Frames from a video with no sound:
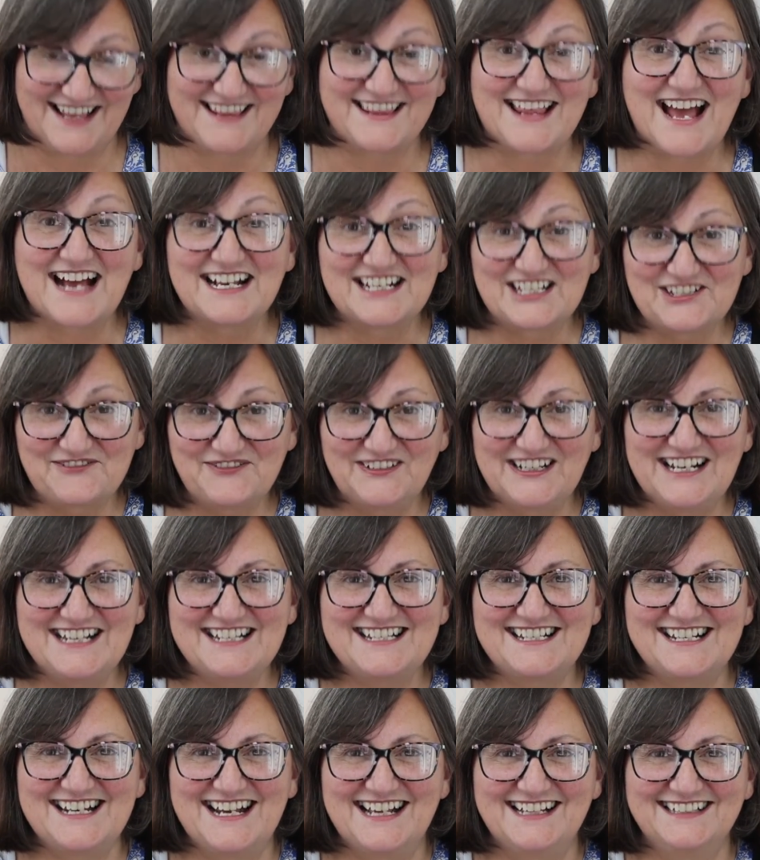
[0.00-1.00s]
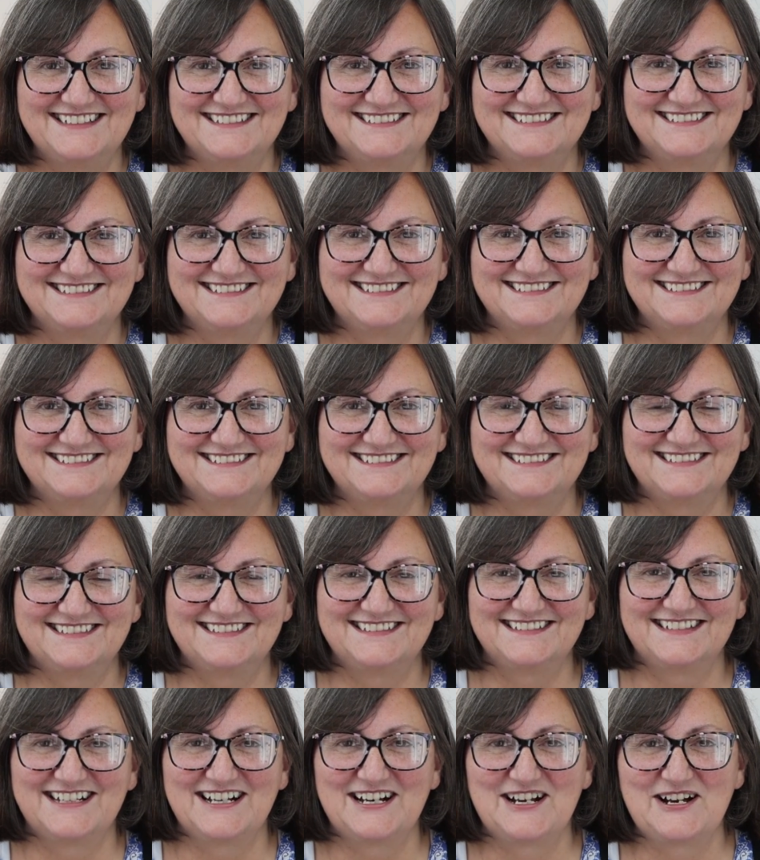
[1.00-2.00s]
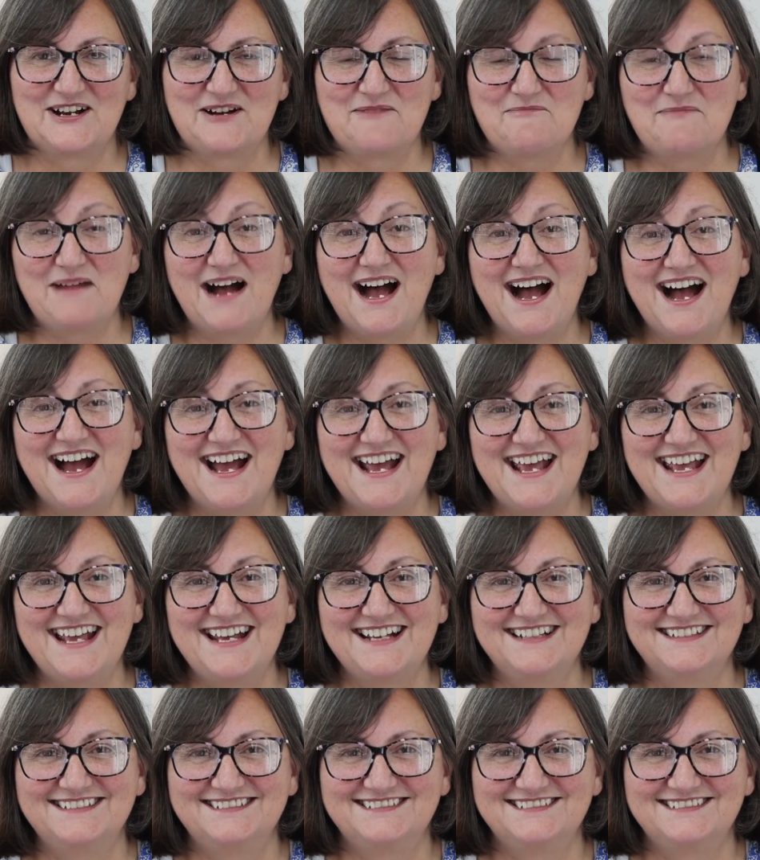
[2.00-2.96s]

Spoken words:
Thanks for listening. Bye.